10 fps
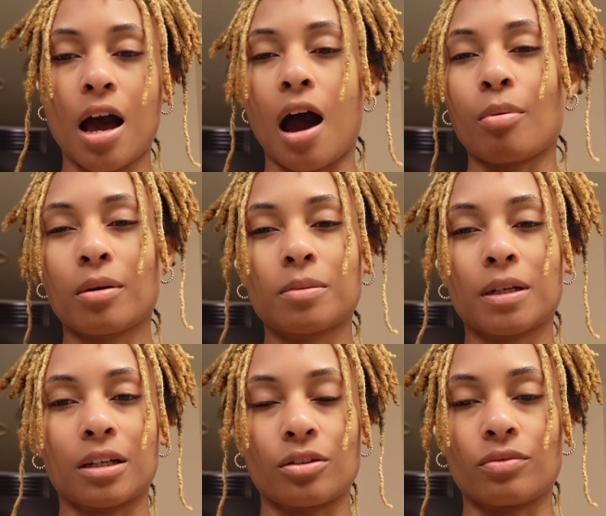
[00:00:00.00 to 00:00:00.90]
I'll probably make
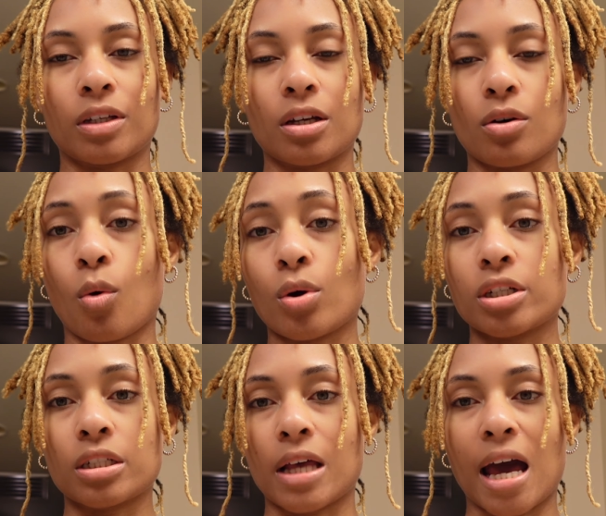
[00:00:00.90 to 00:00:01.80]
another video or
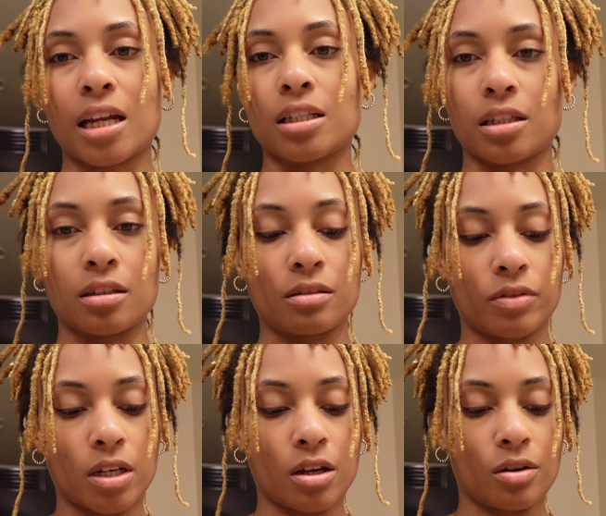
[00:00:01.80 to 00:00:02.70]
just add it to this
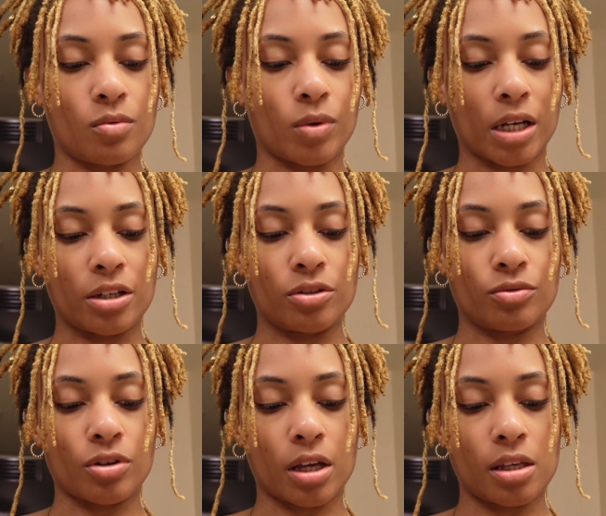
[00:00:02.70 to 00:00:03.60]
video when I do
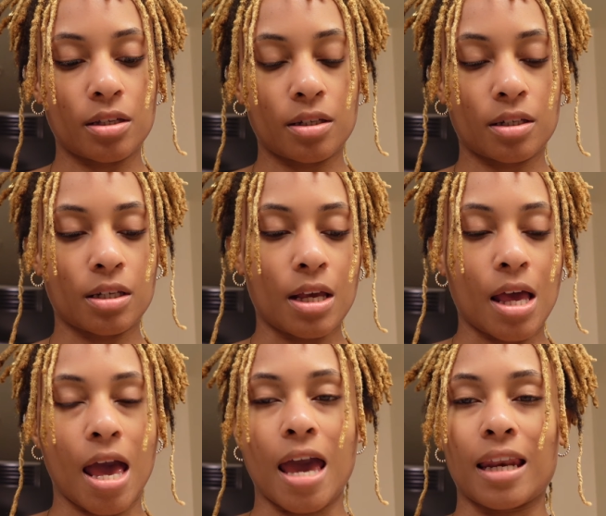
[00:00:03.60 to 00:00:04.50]
try this
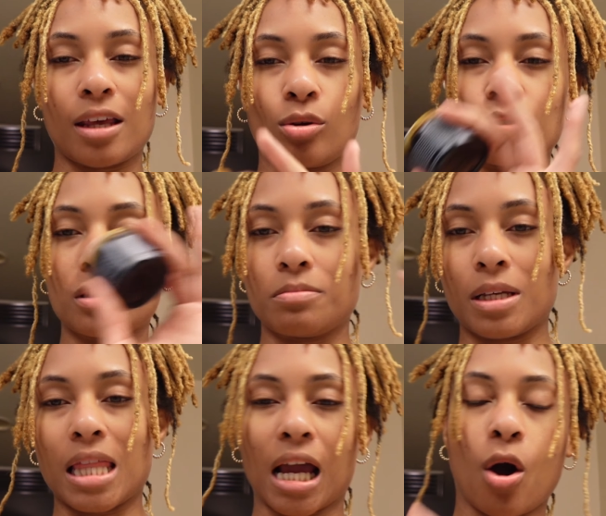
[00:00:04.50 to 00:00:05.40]
and it'll just
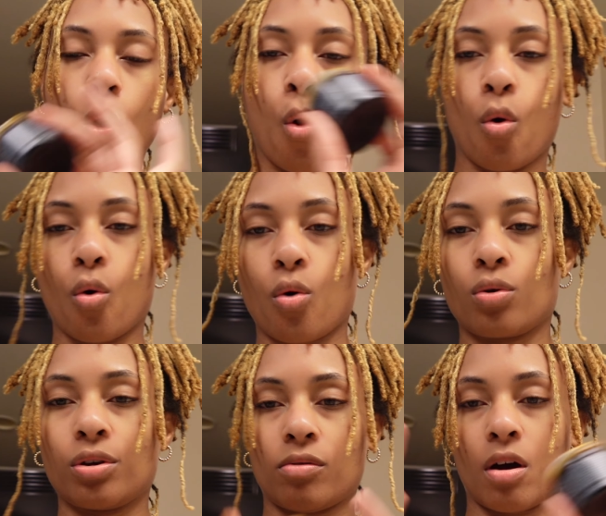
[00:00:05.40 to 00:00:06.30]
be like a whole,
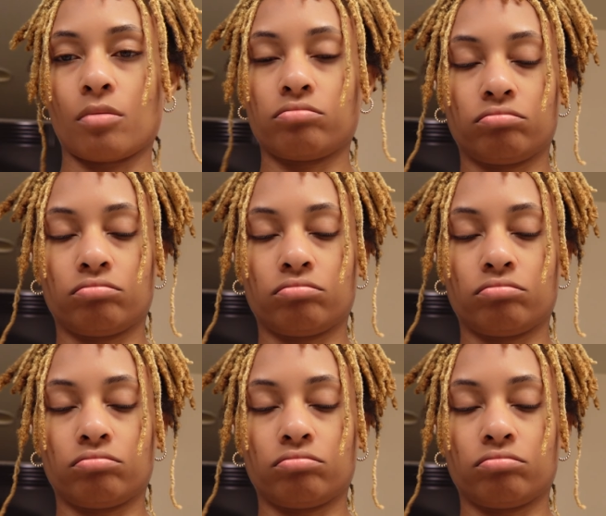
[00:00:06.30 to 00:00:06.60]
you know,